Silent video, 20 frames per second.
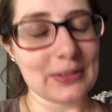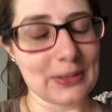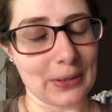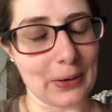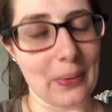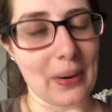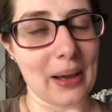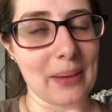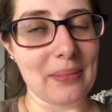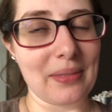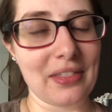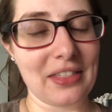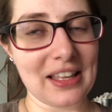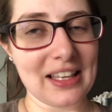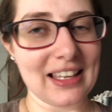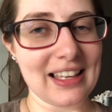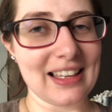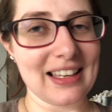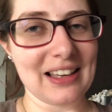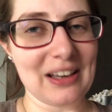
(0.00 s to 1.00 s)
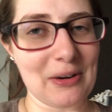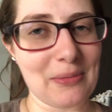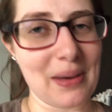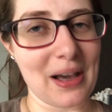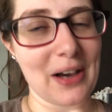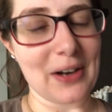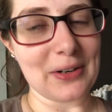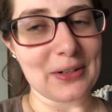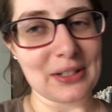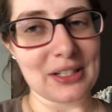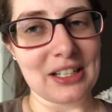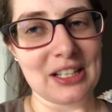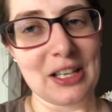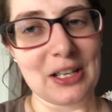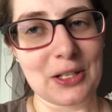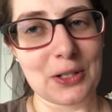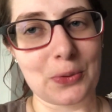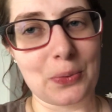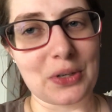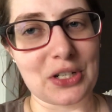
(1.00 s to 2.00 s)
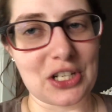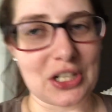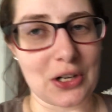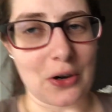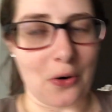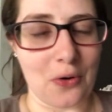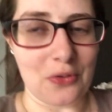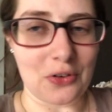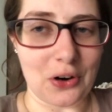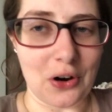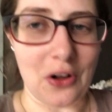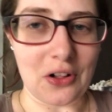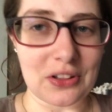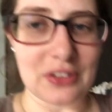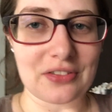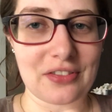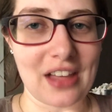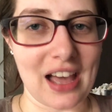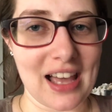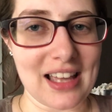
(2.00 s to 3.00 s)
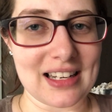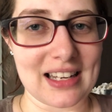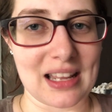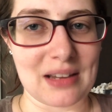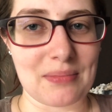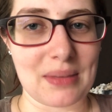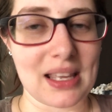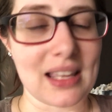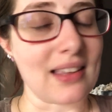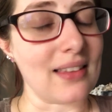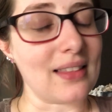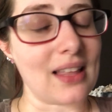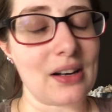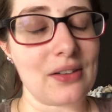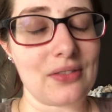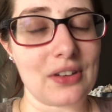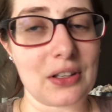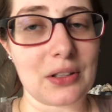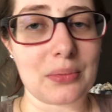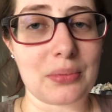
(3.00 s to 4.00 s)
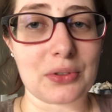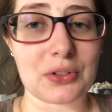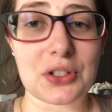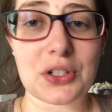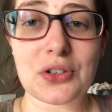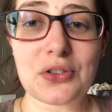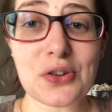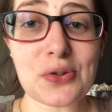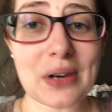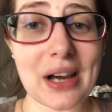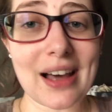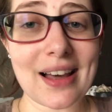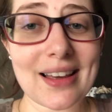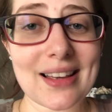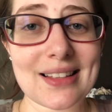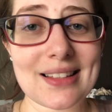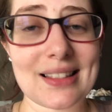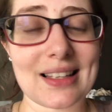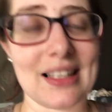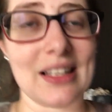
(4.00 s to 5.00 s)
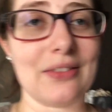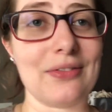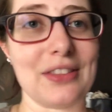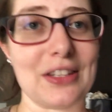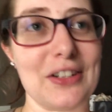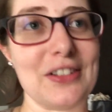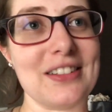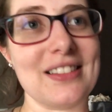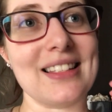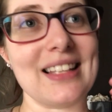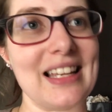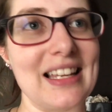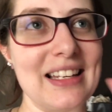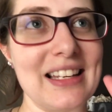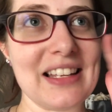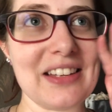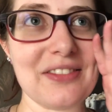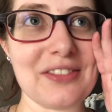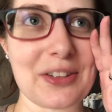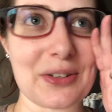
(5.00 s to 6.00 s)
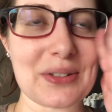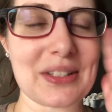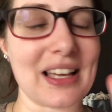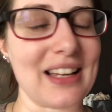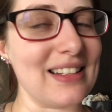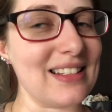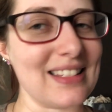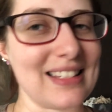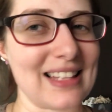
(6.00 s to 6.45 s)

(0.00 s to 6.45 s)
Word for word: So I'm thinking about switching over all of that and making that available to you guys. And if there's any of those kind of